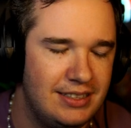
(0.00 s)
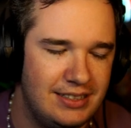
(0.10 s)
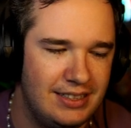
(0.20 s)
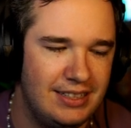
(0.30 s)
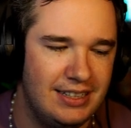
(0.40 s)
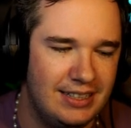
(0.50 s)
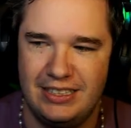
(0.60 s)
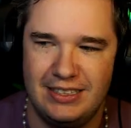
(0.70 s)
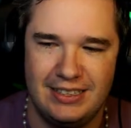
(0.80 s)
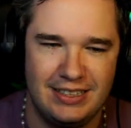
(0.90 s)
Yeah.
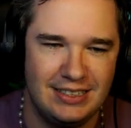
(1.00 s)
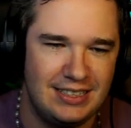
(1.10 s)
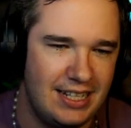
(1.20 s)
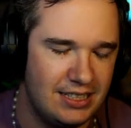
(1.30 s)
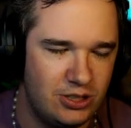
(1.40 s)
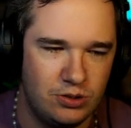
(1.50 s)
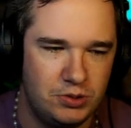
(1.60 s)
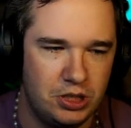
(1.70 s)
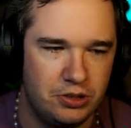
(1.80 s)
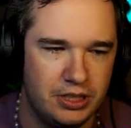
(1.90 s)
The Sandstorm's
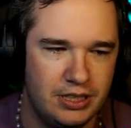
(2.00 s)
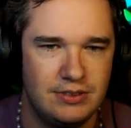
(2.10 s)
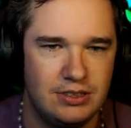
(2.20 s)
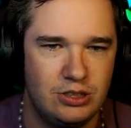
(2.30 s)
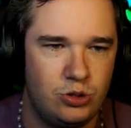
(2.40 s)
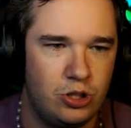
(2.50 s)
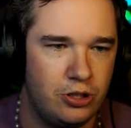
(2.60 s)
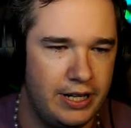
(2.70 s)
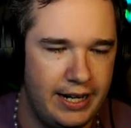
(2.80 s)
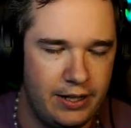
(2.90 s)
so good.
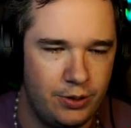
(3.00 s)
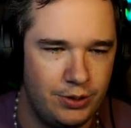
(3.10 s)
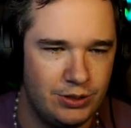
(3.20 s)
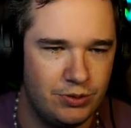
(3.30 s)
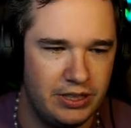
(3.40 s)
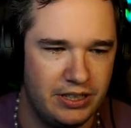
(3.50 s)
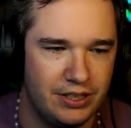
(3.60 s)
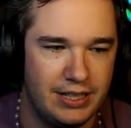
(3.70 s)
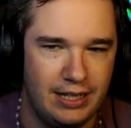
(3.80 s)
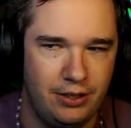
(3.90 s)
Tornado is really good
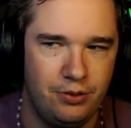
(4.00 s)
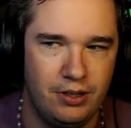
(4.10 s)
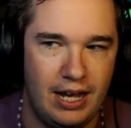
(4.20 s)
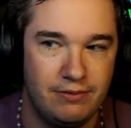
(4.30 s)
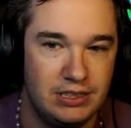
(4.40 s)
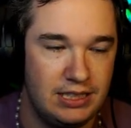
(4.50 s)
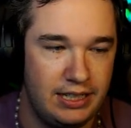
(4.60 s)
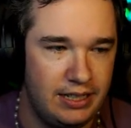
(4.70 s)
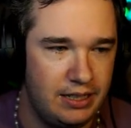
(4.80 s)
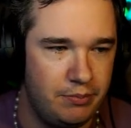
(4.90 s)
I've seen
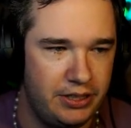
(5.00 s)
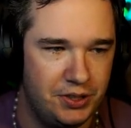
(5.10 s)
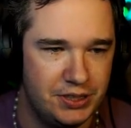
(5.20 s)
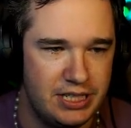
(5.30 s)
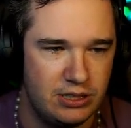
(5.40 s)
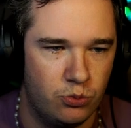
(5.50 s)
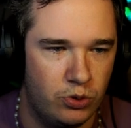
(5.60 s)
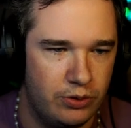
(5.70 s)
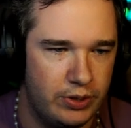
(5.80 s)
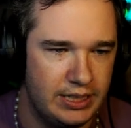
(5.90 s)
it be used as
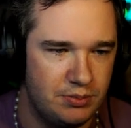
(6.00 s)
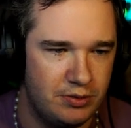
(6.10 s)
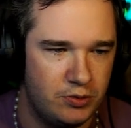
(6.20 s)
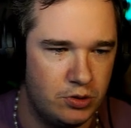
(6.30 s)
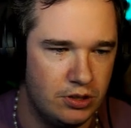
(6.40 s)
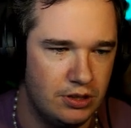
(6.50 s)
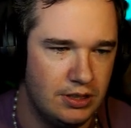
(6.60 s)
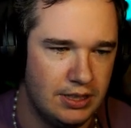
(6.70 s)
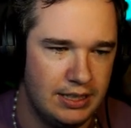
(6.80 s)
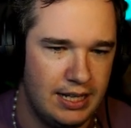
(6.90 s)
one ways before.
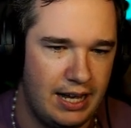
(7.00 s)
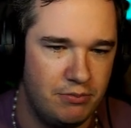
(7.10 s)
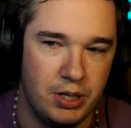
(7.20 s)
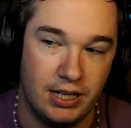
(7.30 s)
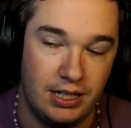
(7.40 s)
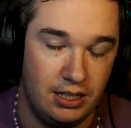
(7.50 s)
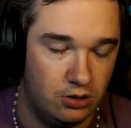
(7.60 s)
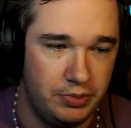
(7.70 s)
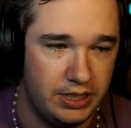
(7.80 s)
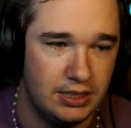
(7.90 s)
I've been killed
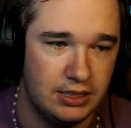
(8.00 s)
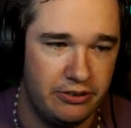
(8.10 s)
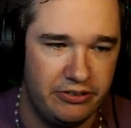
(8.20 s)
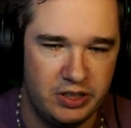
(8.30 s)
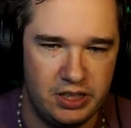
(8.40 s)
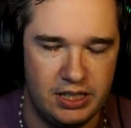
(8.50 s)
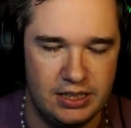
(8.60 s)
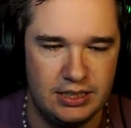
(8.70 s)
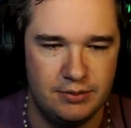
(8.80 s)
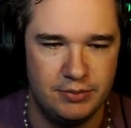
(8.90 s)
because of it.
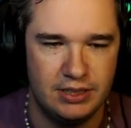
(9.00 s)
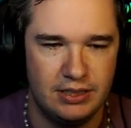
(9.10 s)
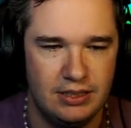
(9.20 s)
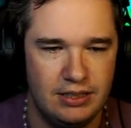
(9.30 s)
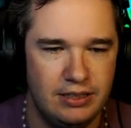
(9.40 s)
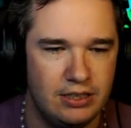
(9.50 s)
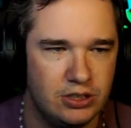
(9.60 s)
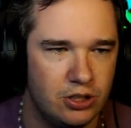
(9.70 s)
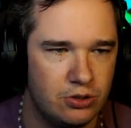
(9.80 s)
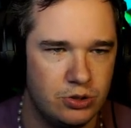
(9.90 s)
The
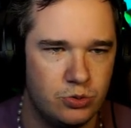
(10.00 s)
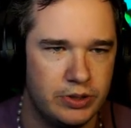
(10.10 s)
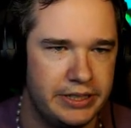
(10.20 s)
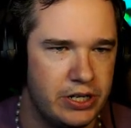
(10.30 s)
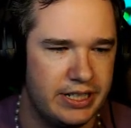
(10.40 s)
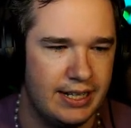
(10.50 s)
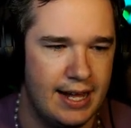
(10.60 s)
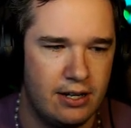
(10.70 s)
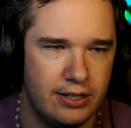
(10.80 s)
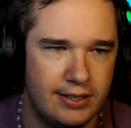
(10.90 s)
circle's really hard to get
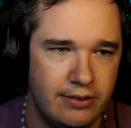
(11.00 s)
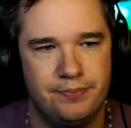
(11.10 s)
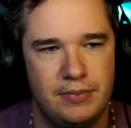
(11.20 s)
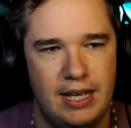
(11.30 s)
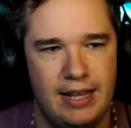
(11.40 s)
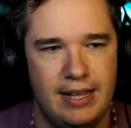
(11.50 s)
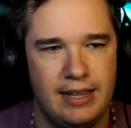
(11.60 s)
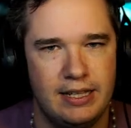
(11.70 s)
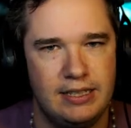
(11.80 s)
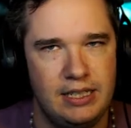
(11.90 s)
out of. And then
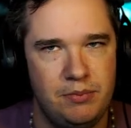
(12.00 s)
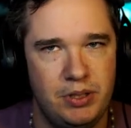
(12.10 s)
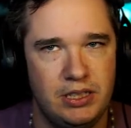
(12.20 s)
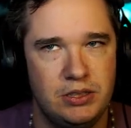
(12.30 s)
the TP's